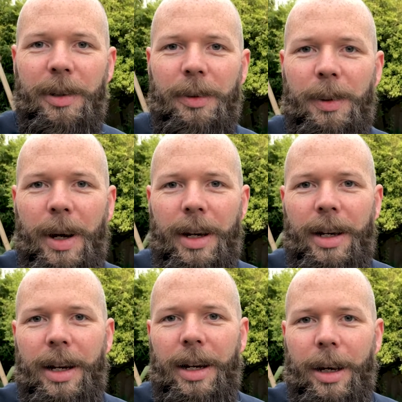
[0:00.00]
you
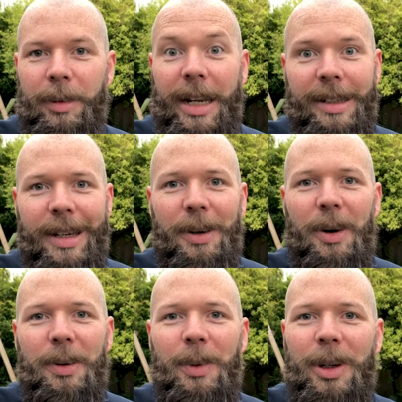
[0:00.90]
updated
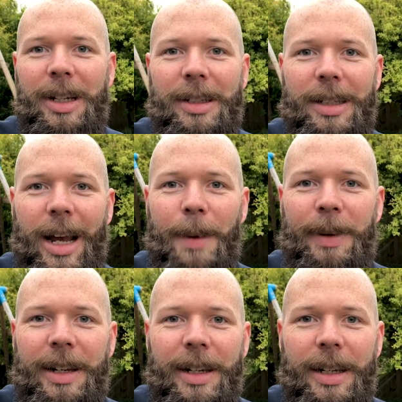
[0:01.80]
on what is
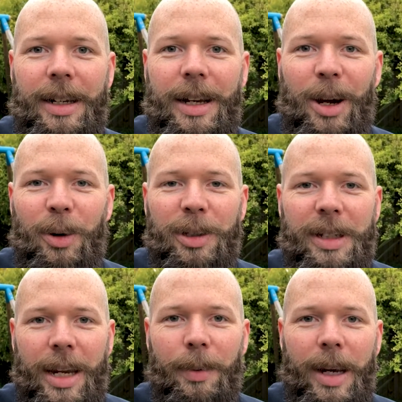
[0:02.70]
happening across
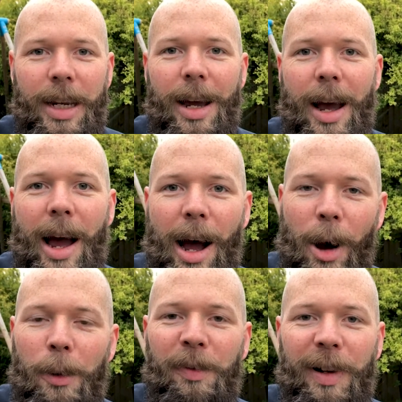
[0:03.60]
Gateway.
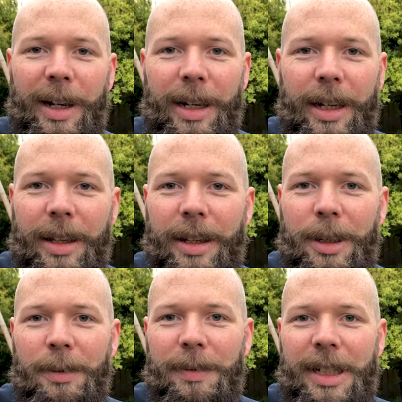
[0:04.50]
Hopefully that
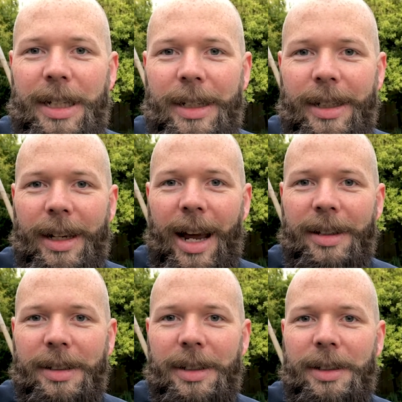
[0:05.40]
you've seen
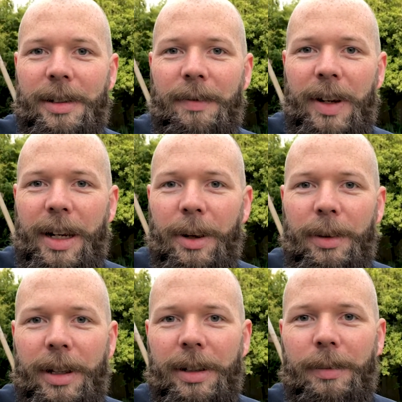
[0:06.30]
Esther's video
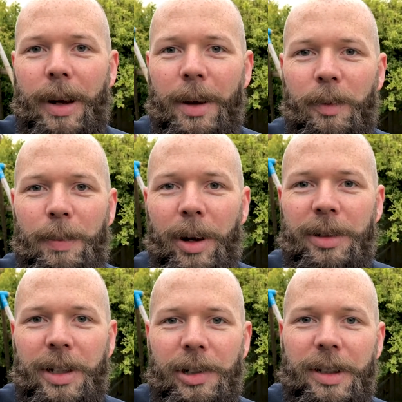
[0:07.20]
that um, we
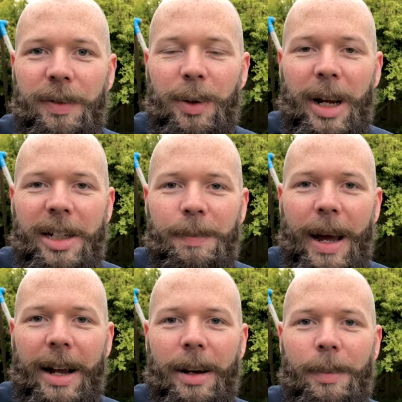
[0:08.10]
posted just a few days
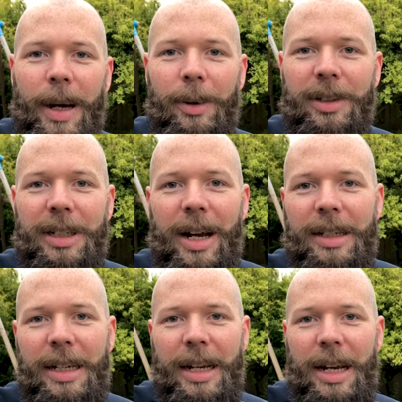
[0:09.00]
back about
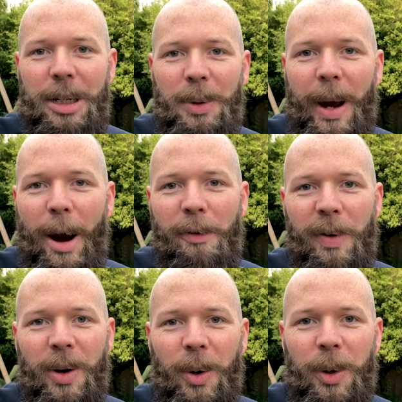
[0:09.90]
starting a new alpha
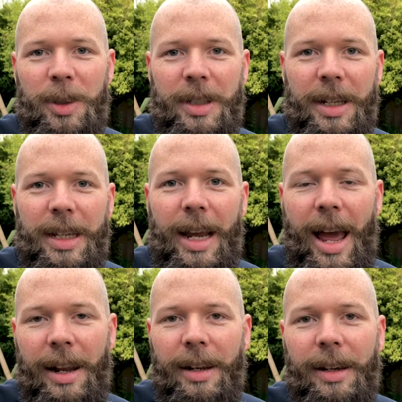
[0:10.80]
course at the
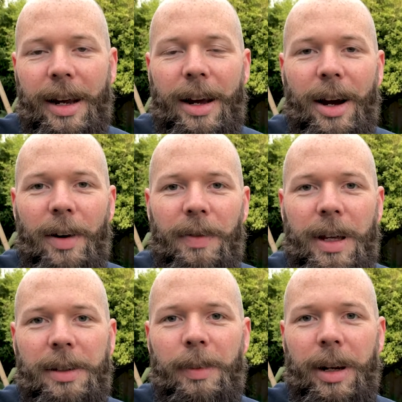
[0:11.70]
end of
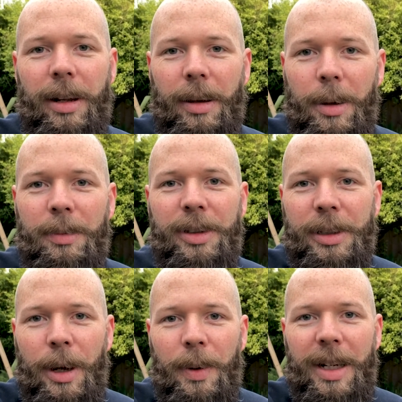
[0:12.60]
this month. I'm
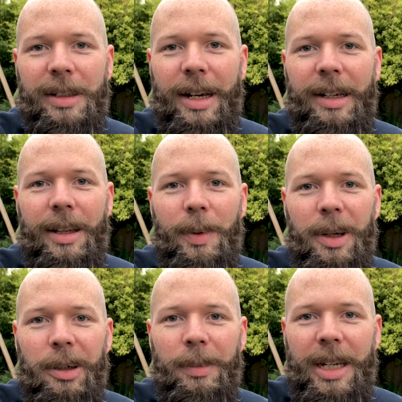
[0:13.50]
so excited that we're
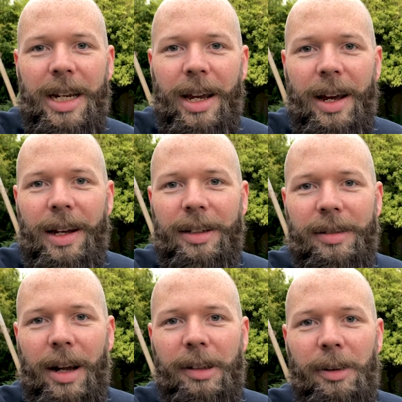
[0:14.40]
going to be
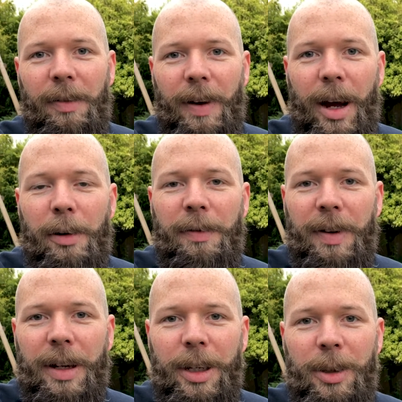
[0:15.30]
starting off
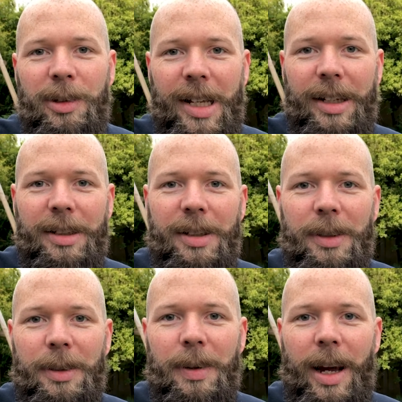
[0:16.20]
alpha. Huge thanks
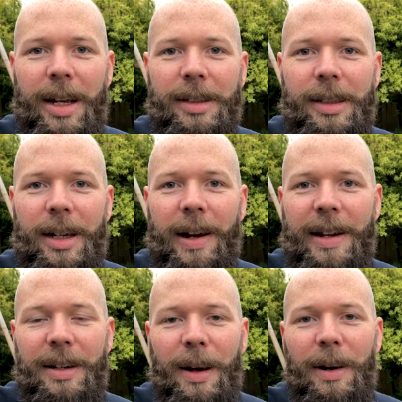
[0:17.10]
to Esther
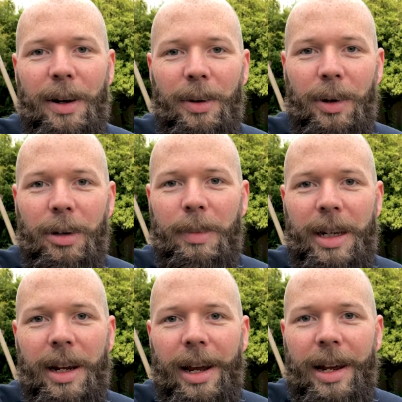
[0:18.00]
and Doug who are going to
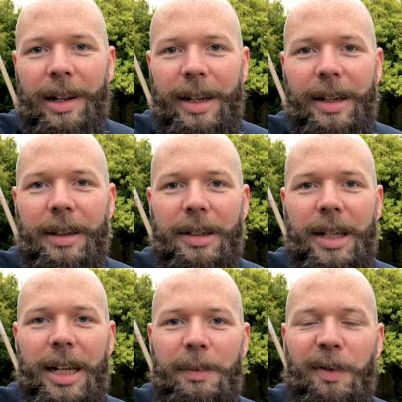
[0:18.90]
be leading the
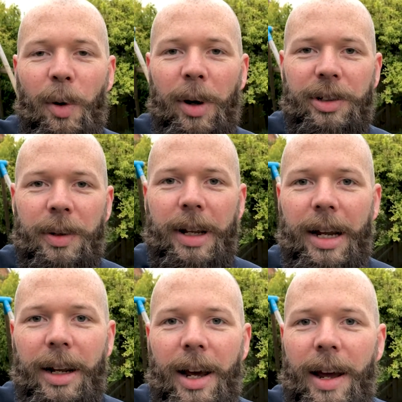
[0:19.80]
team for us on that.